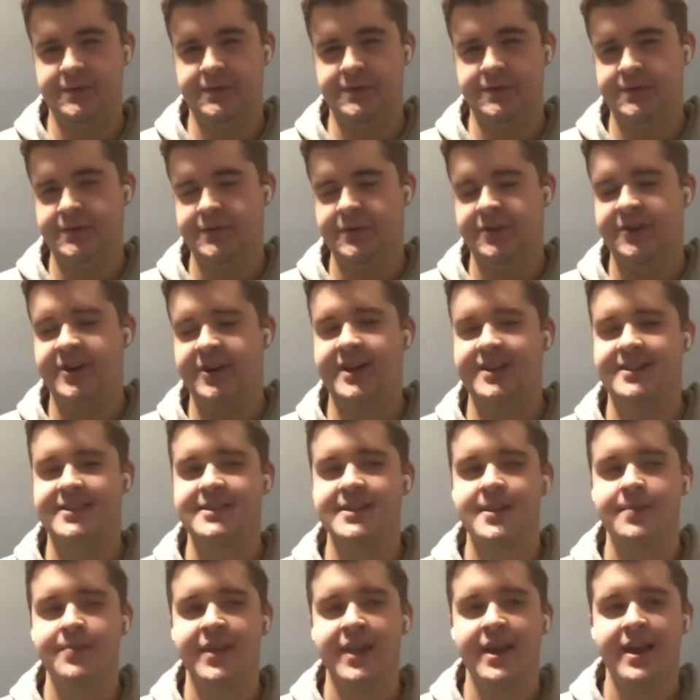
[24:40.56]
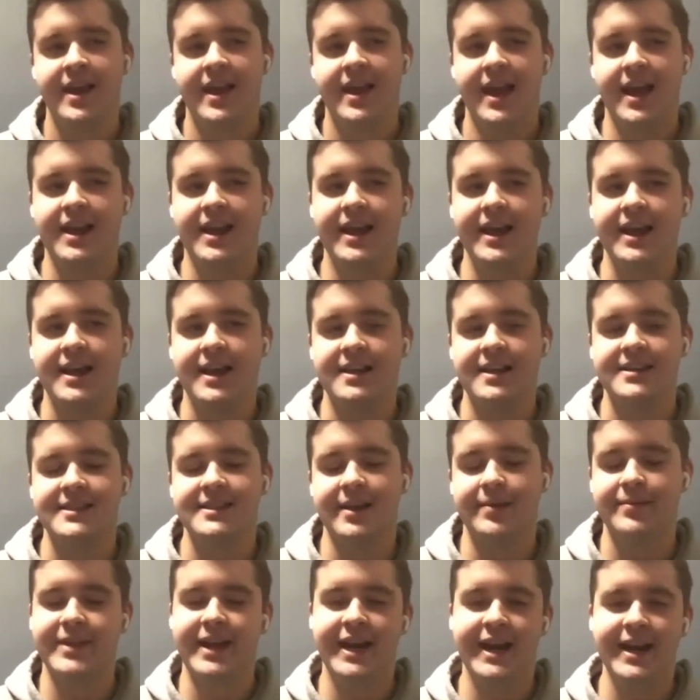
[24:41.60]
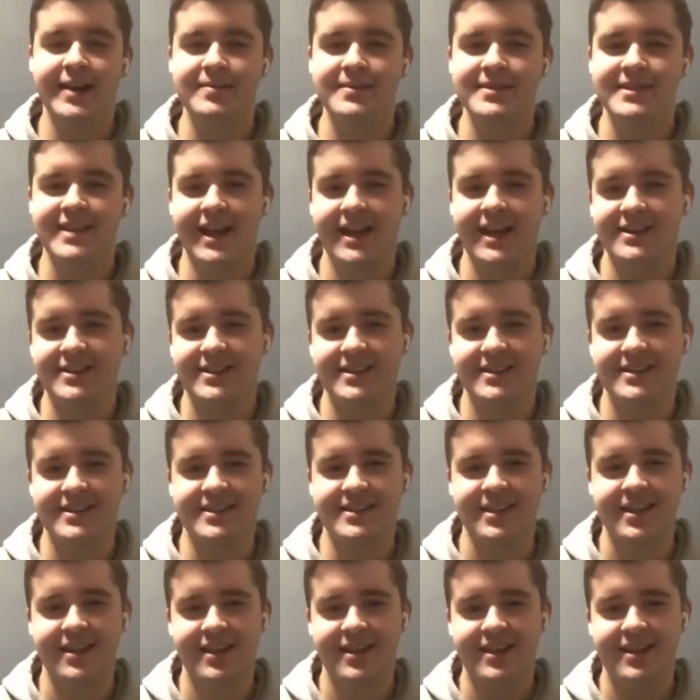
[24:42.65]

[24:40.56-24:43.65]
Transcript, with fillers: friends and like sometimes I just